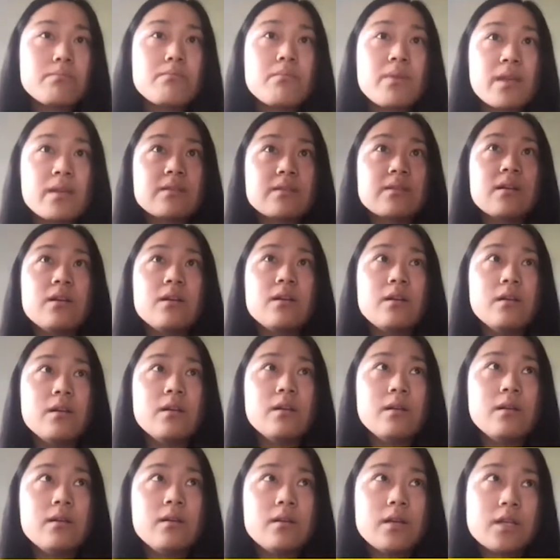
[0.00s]
makes
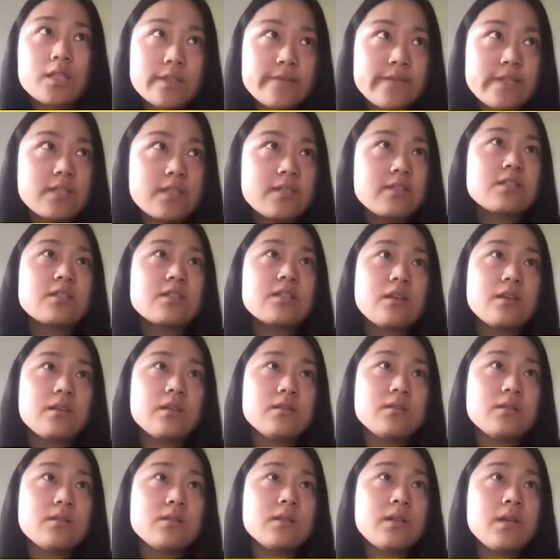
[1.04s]
a lot of sense,
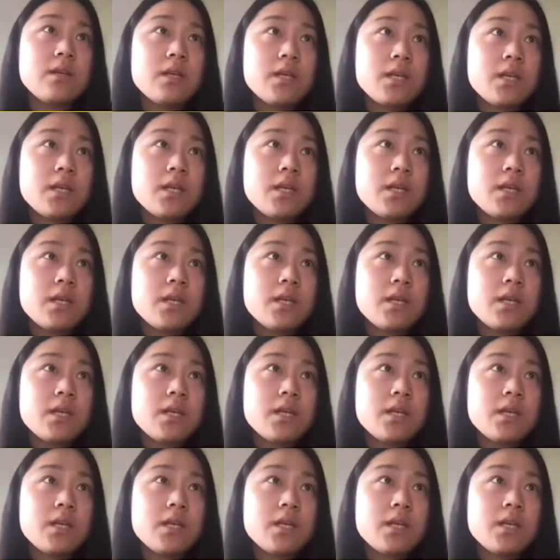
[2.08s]
because